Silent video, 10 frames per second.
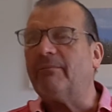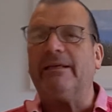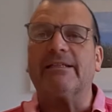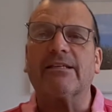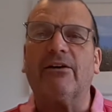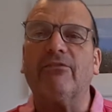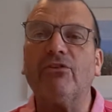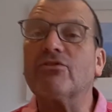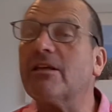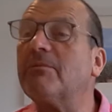of me. So if
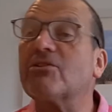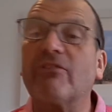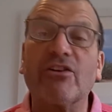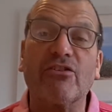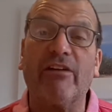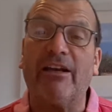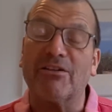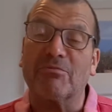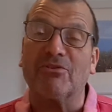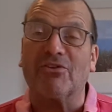you see me scratching around, it's
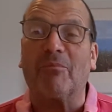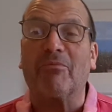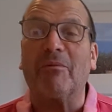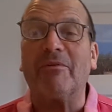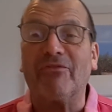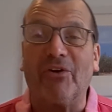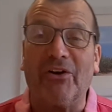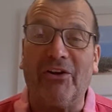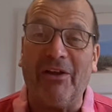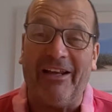because I've probably
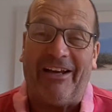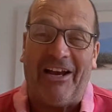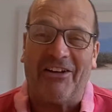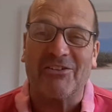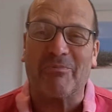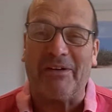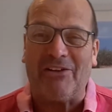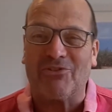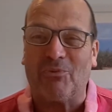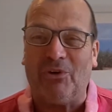forgotten how to
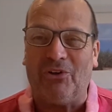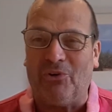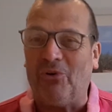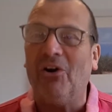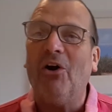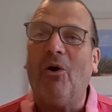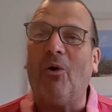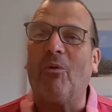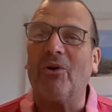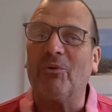pronounce a word or
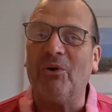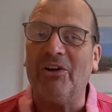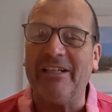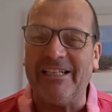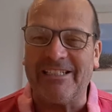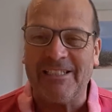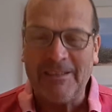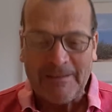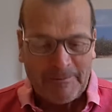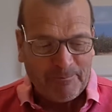what the word is.
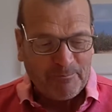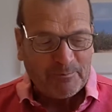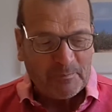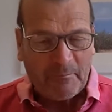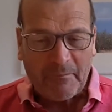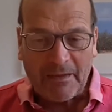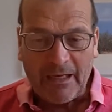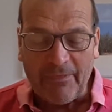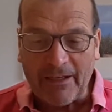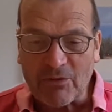
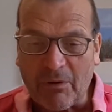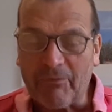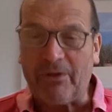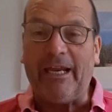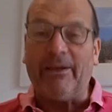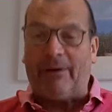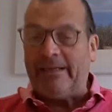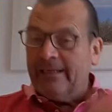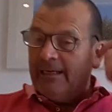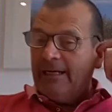And that's what I'm doing. Anyway,
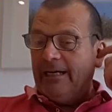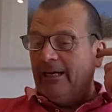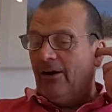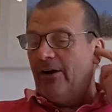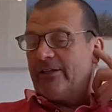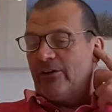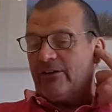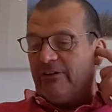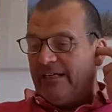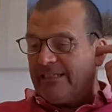I
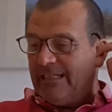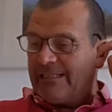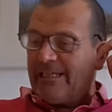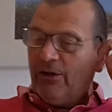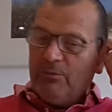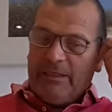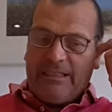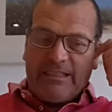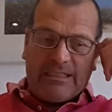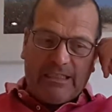digress. Let's get on with
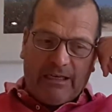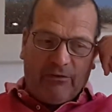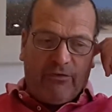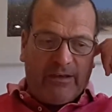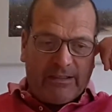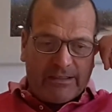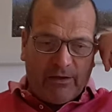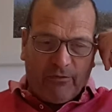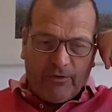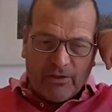these figures. So
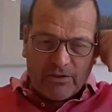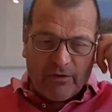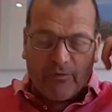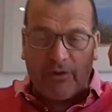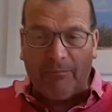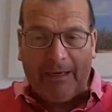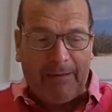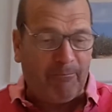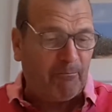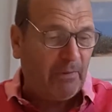first off, on the
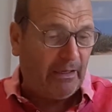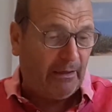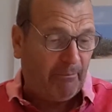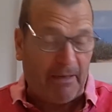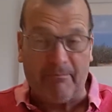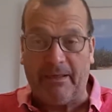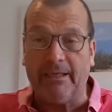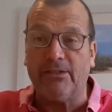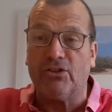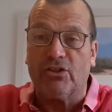main paint
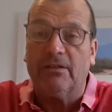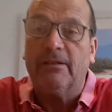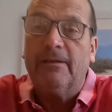bench,